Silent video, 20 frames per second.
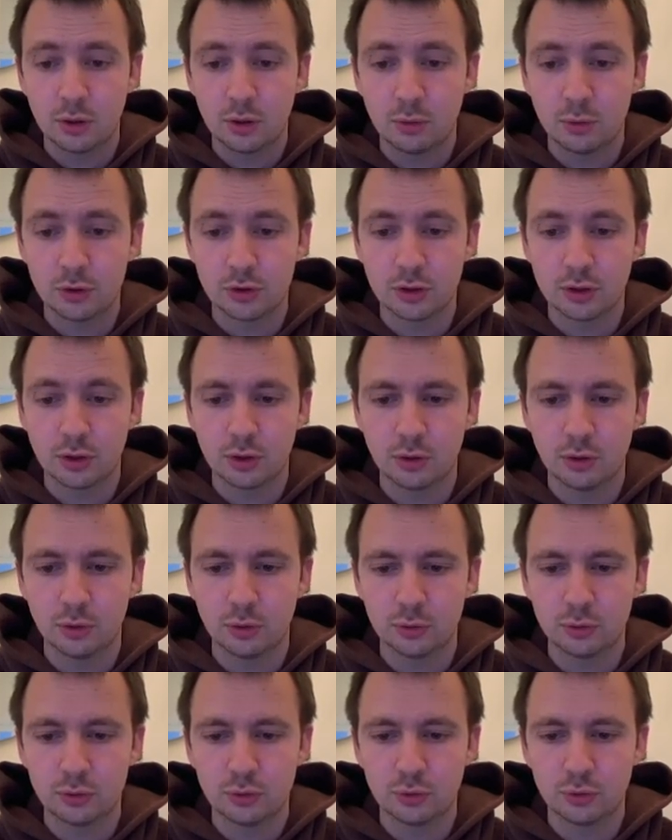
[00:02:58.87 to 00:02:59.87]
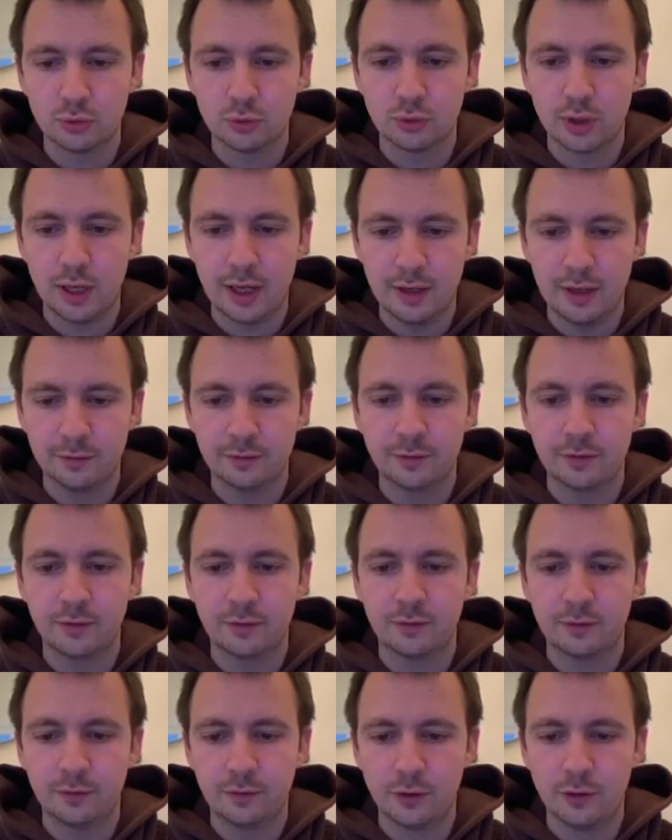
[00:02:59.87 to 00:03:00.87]
which can go to
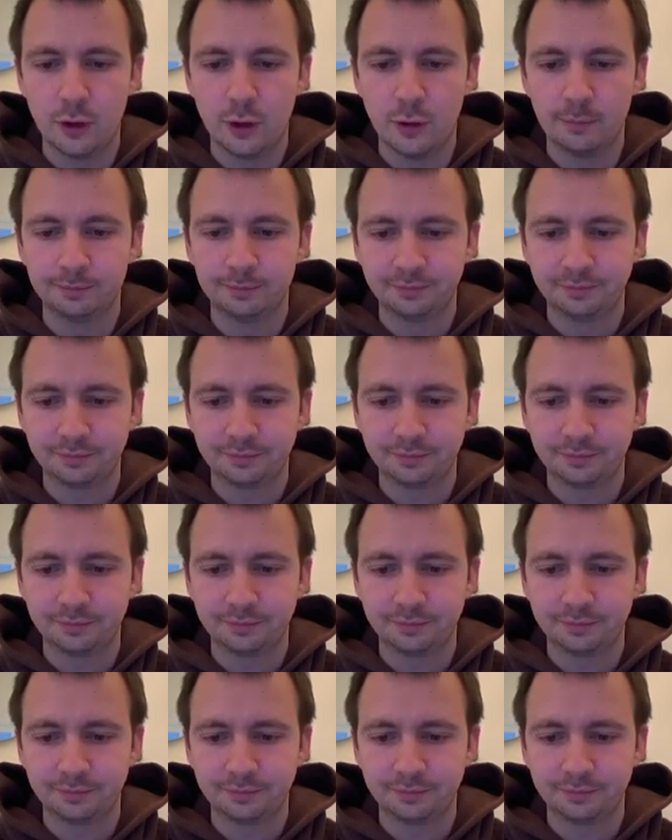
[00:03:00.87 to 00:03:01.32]
f4.